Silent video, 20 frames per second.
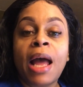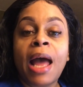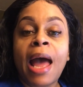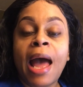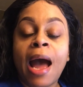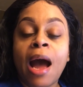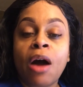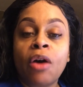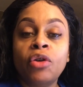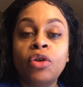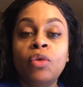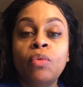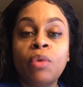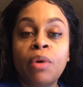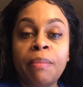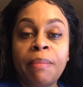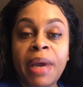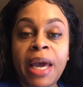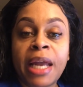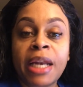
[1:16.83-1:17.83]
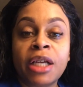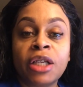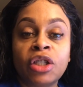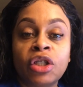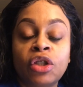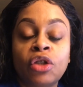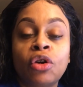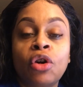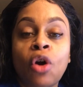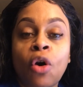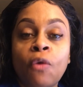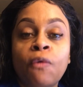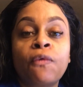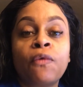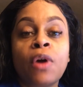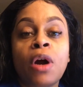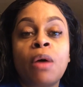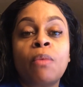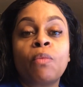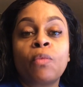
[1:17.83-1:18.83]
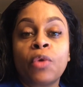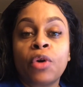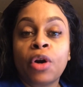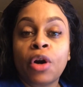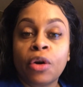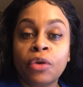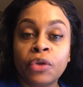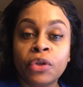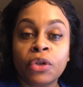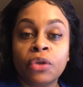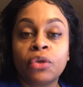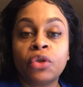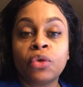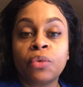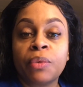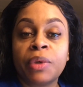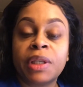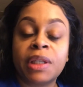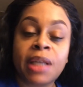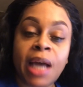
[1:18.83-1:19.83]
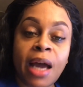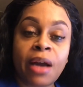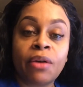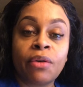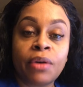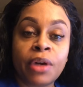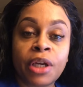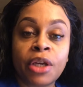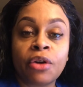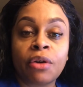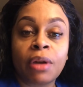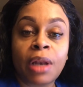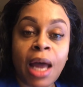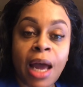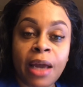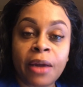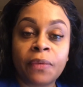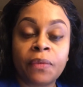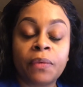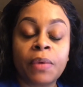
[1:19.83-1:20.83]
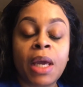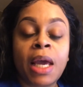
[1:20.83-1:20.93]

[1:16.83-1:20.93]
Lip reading: how you will manage to go from rehearsal to recital in your life.